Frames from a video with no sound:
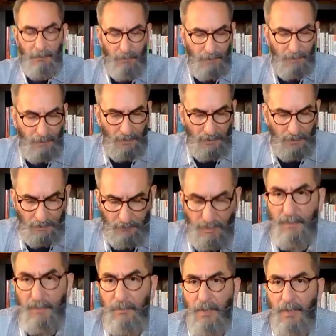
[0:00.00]
with and then
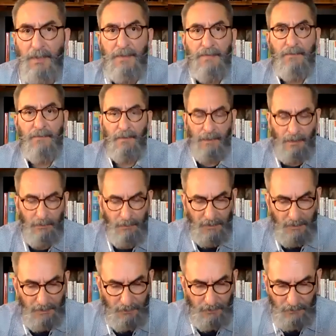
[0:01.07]
maybe pause for
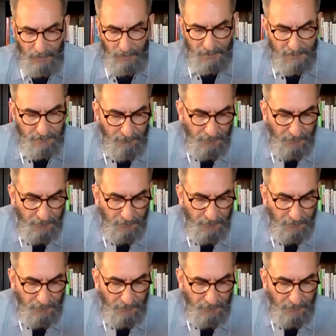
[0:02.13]
anybody who has some